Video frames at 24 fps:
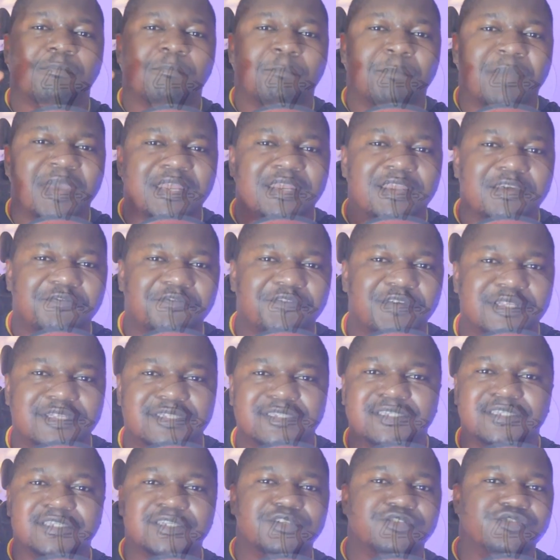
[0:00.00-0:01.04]

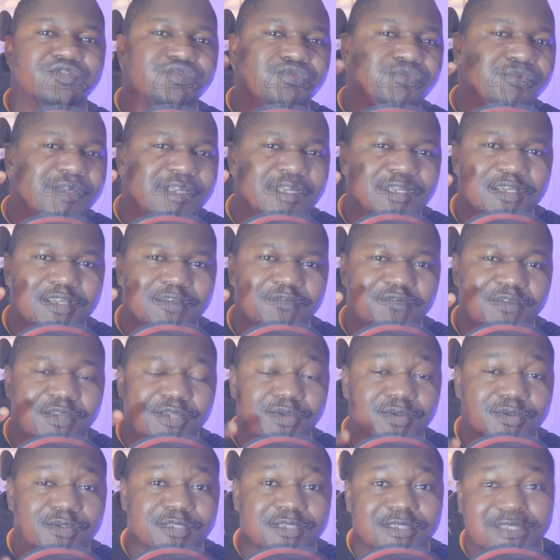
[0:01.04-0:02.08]
benefits two
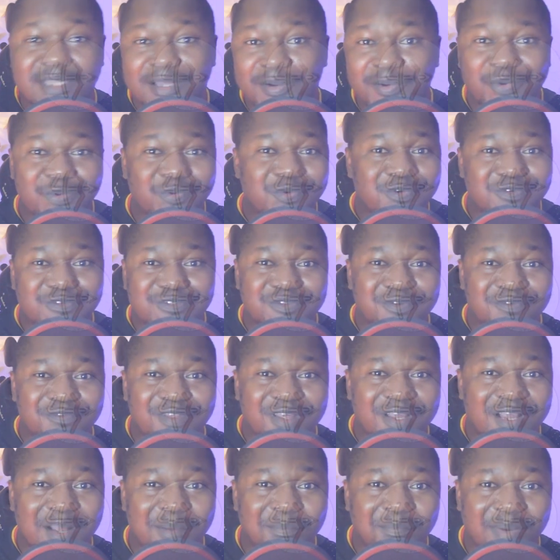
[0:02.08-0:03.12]
individuals, the owners of
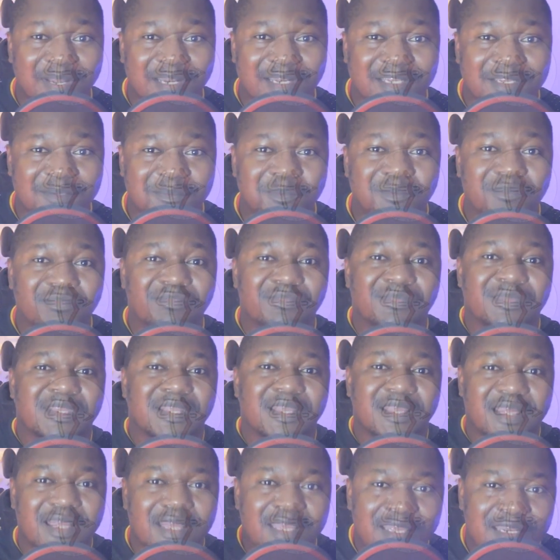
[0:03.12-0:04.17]
the company,
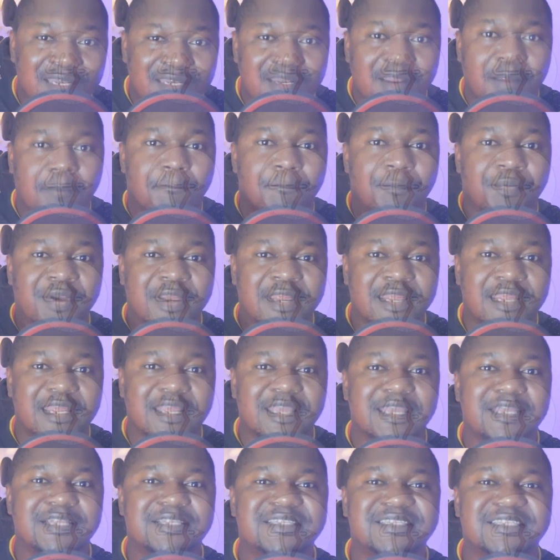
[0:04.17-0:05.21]
in
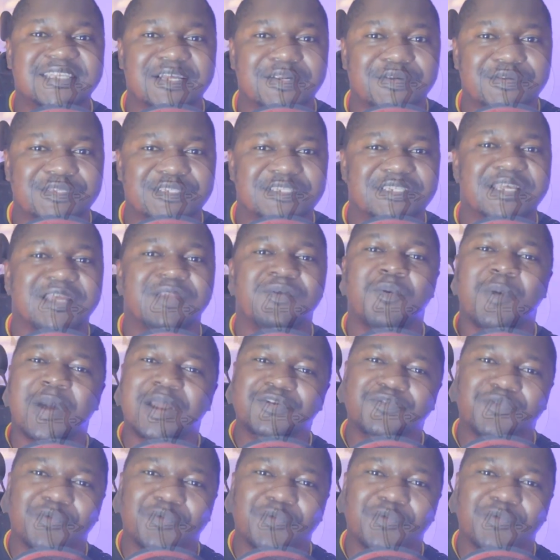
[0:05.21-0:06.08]
bringing in sales. They don't want